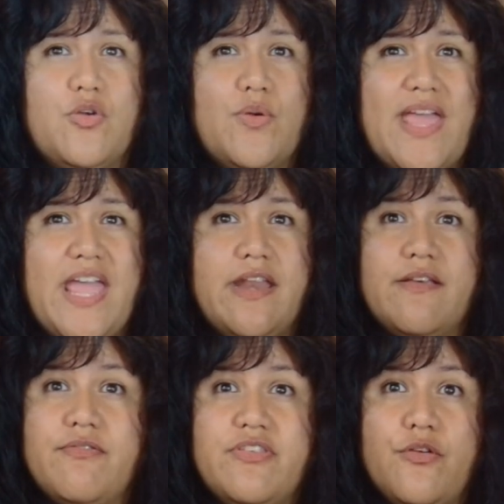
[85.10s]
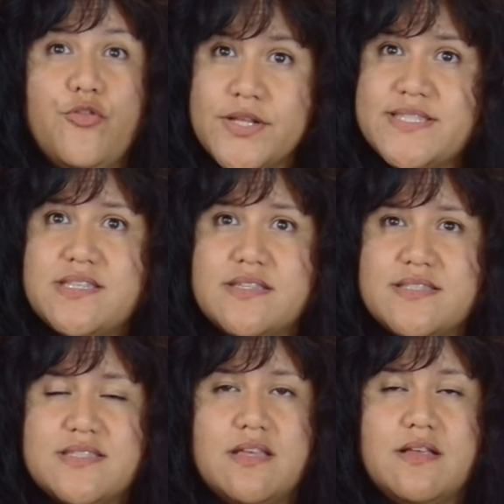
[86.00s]
creative
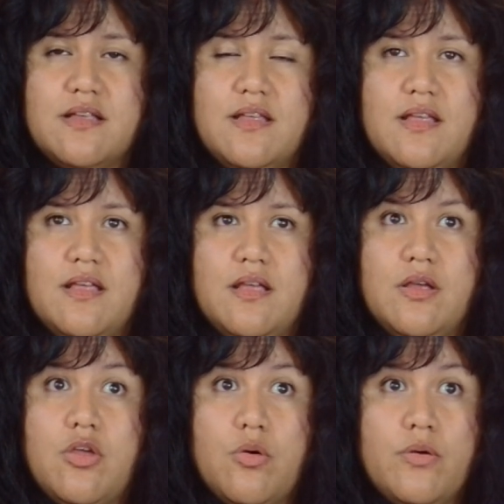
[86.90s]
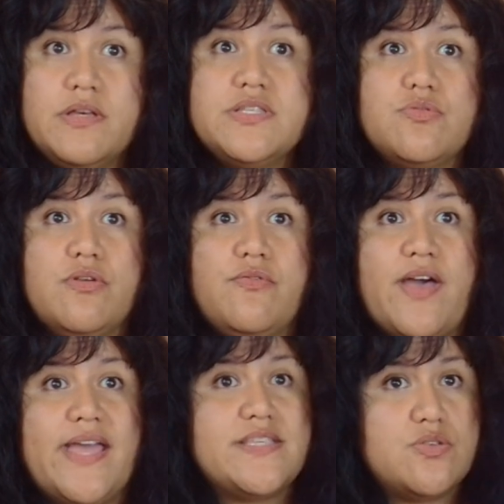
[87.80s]
differences. Goa's
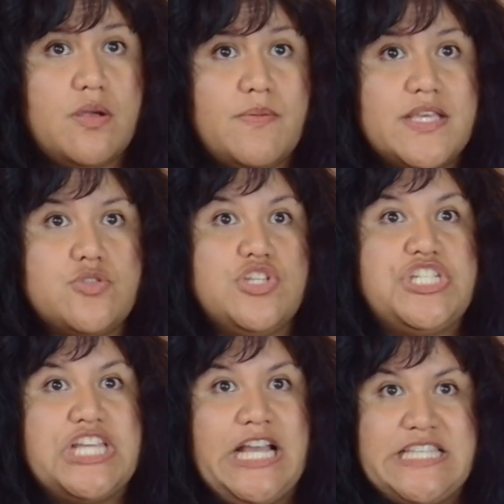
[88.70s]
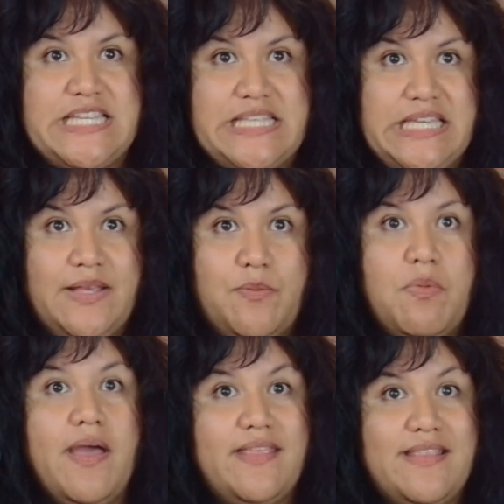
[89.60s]
revised script is rejected
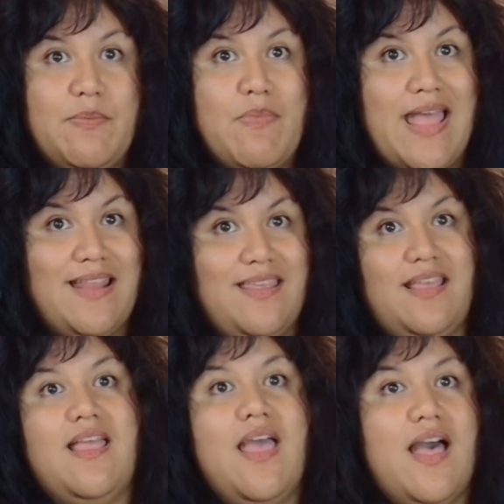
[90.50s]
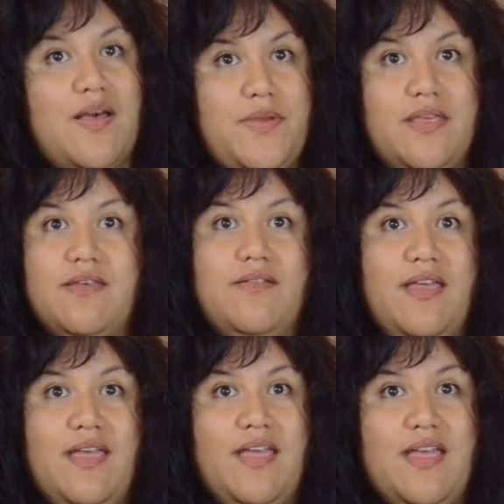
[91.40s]
by the demanding Abiko,
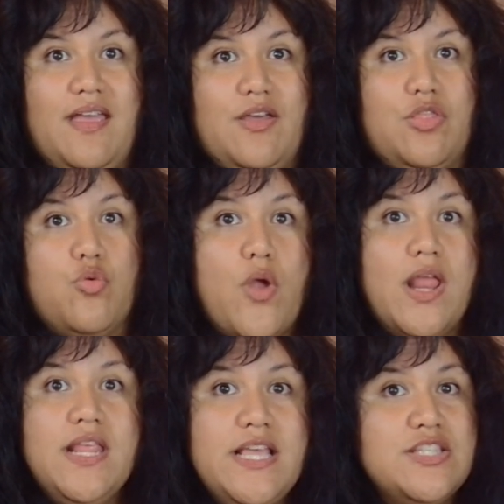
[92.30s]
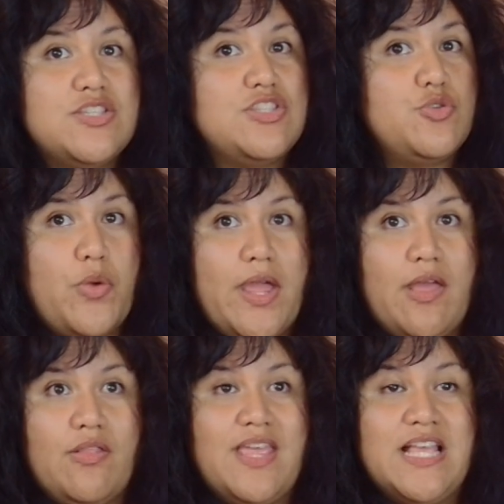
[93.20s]
threatening to
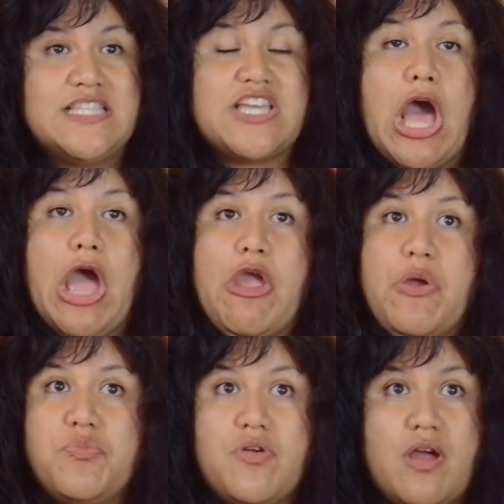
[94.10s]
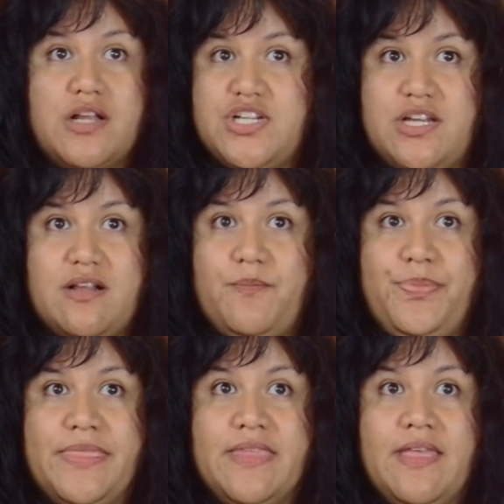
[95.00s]
derail the entire project.
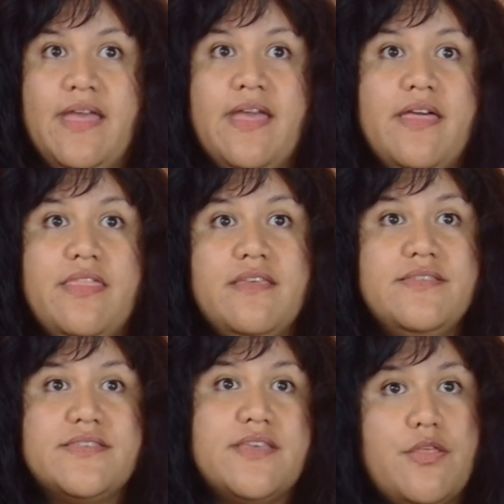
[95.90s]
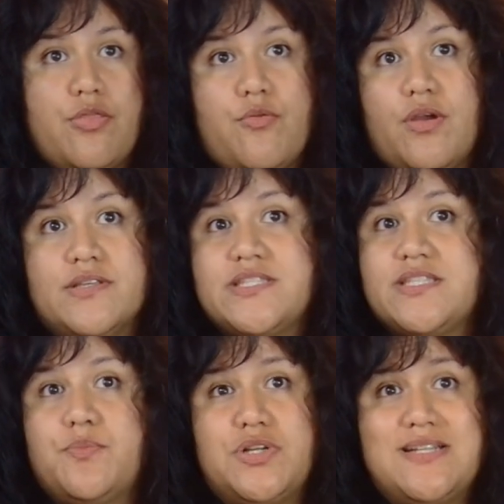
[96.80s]
This throws
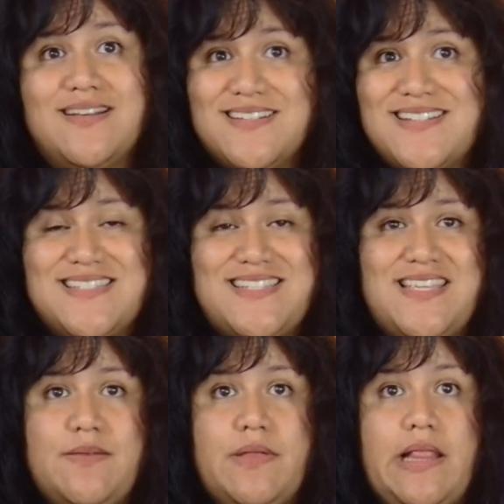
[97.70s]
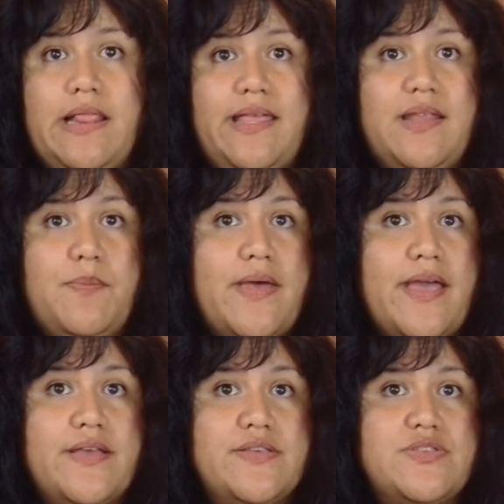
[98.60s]
the production team led
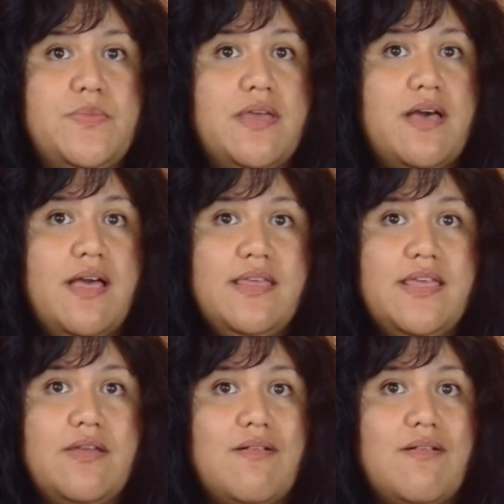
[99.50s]
by Sumiaki